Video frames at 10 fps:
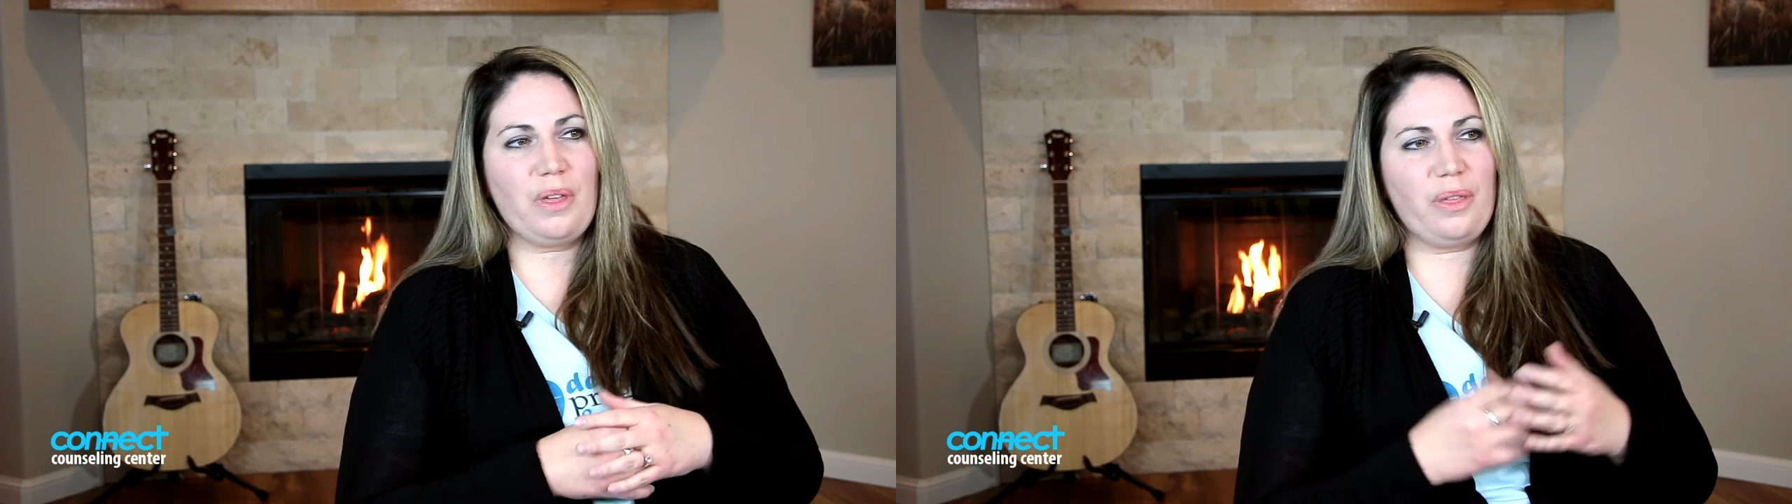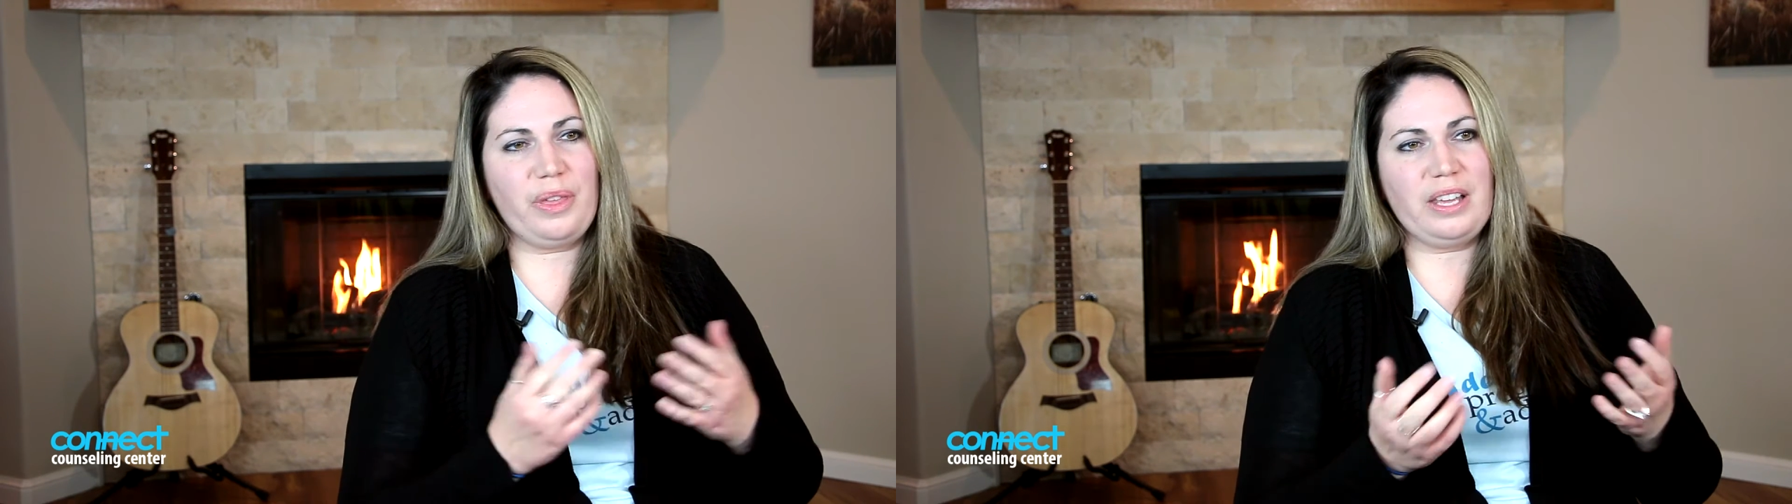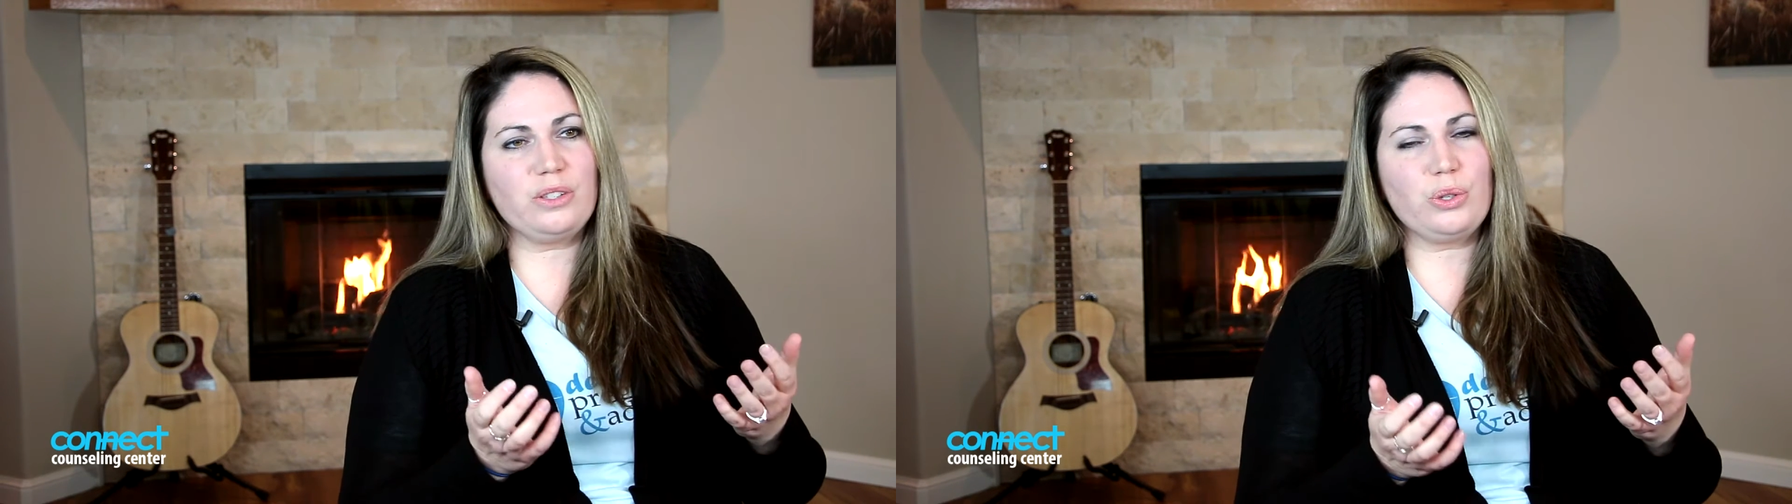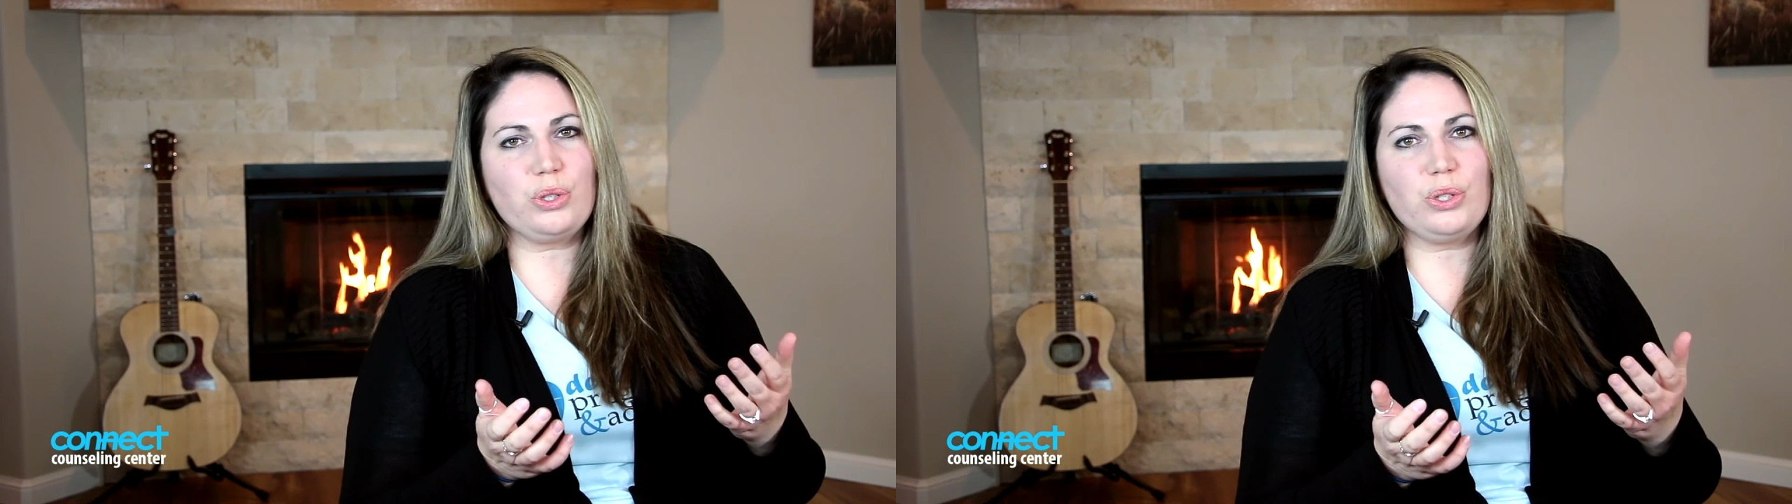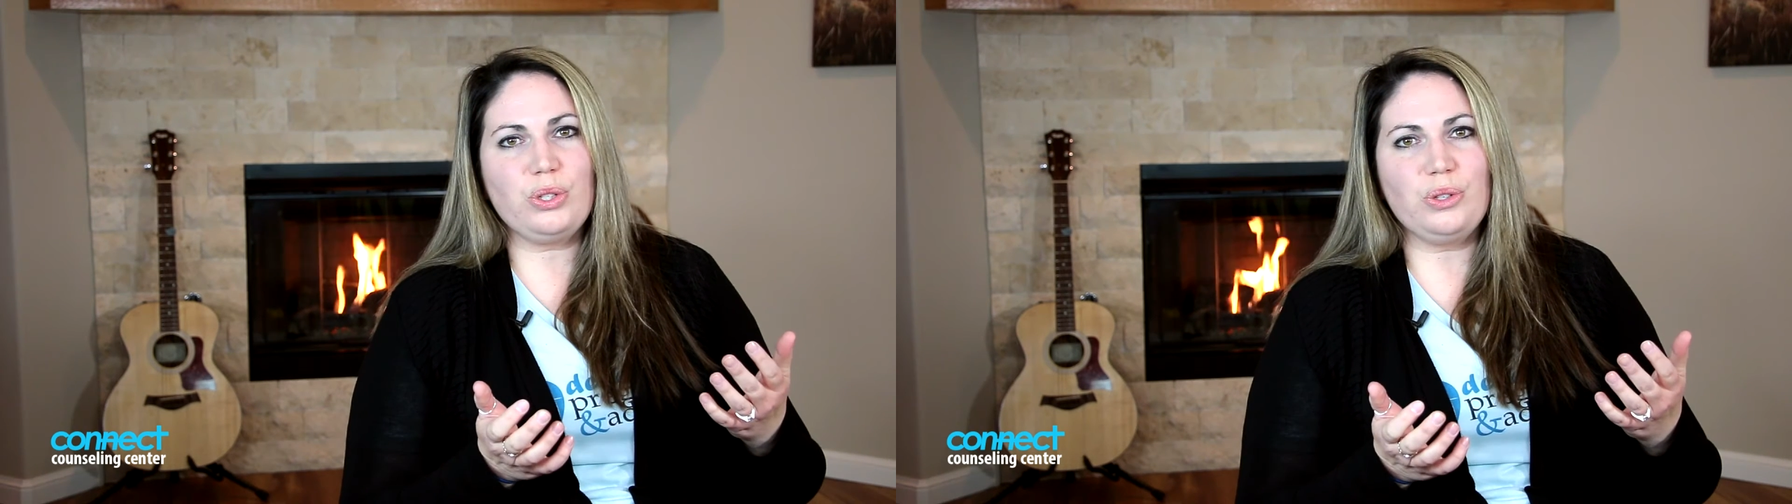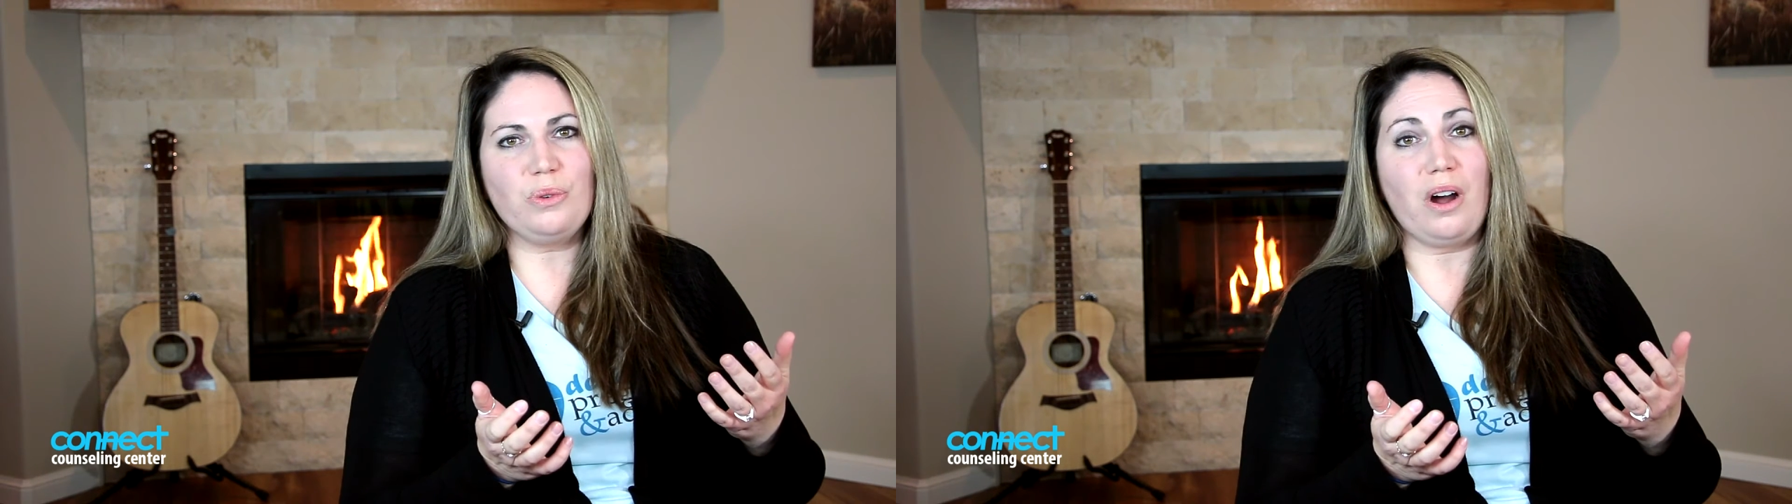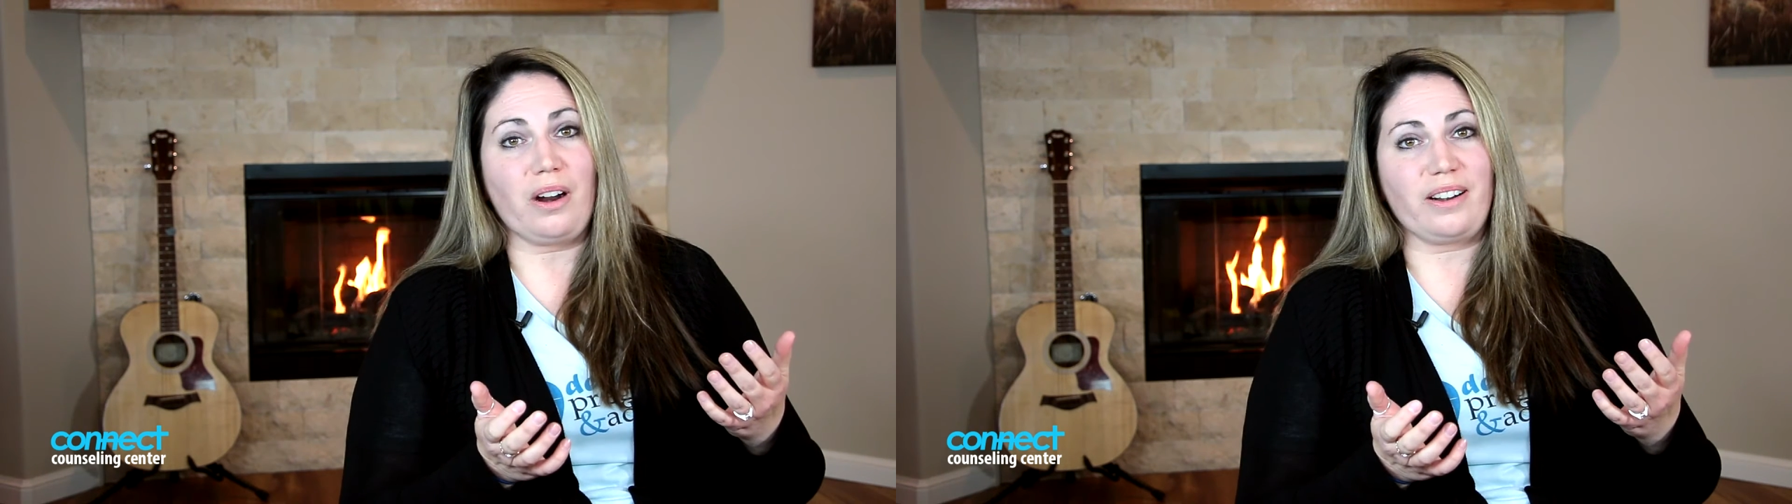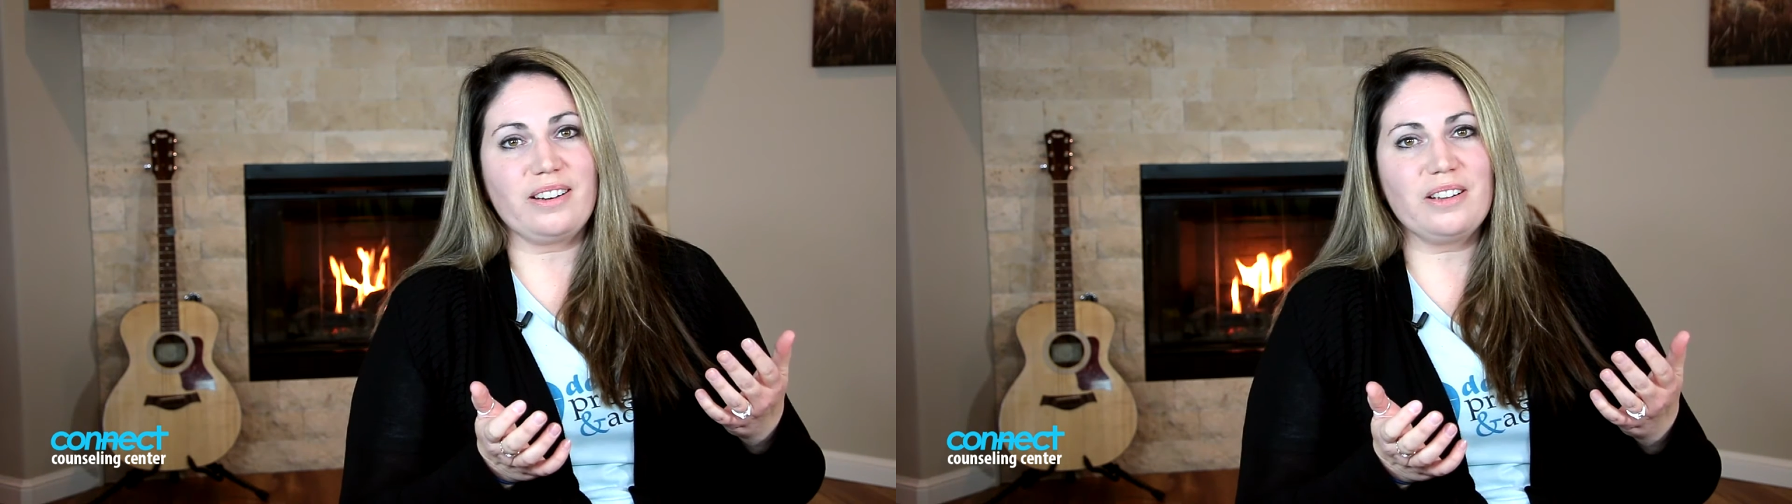things are just too hard,